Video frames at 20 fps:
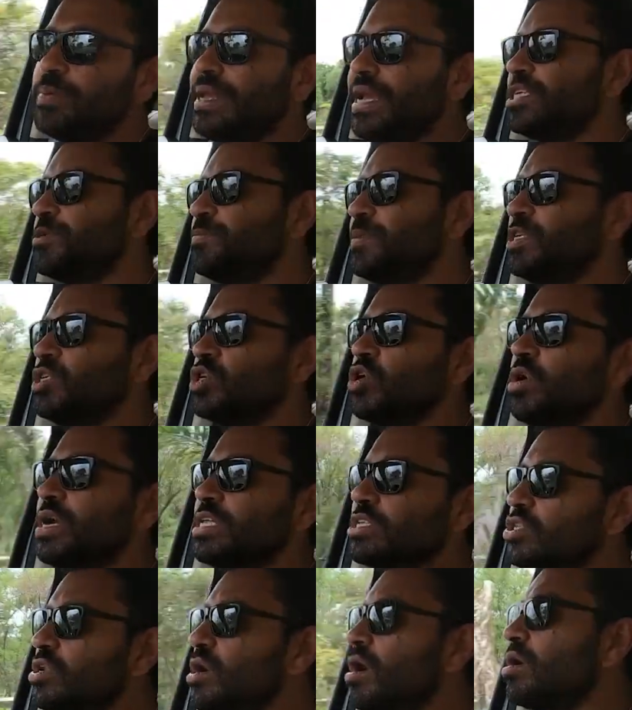bhp, so
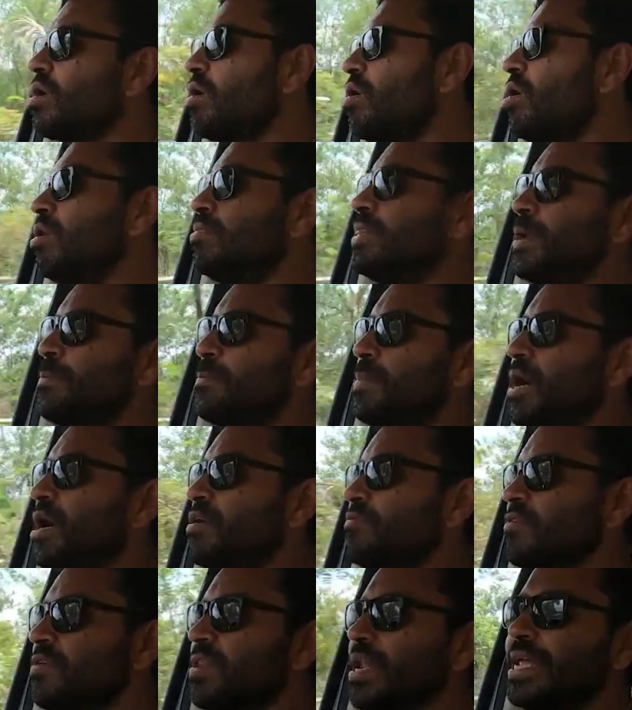it's not all that
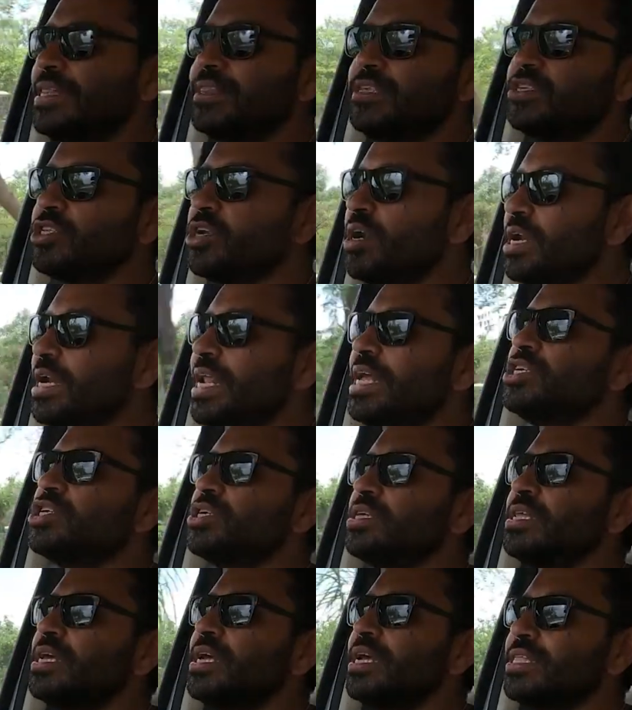powerful, and this is not an
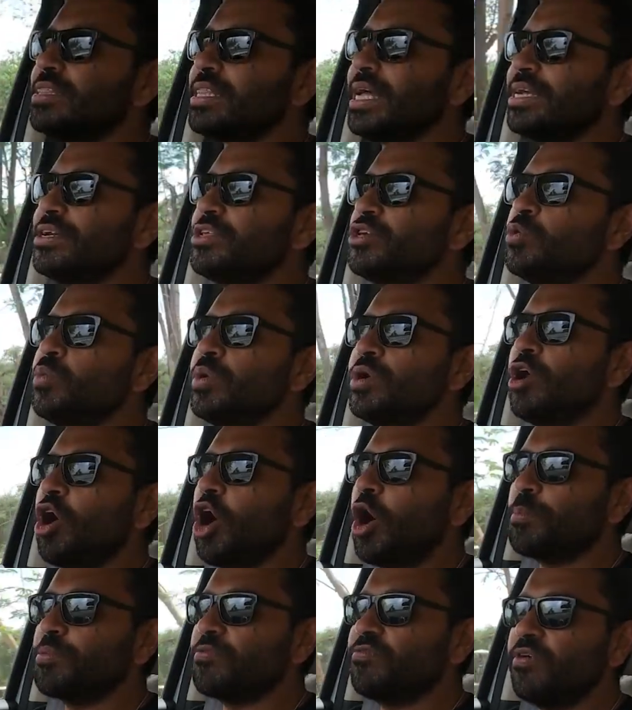engine that you would
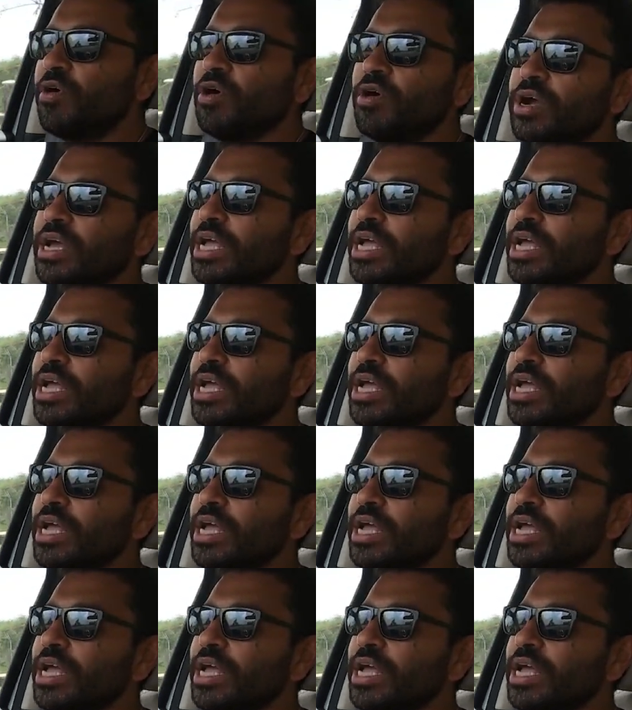opt for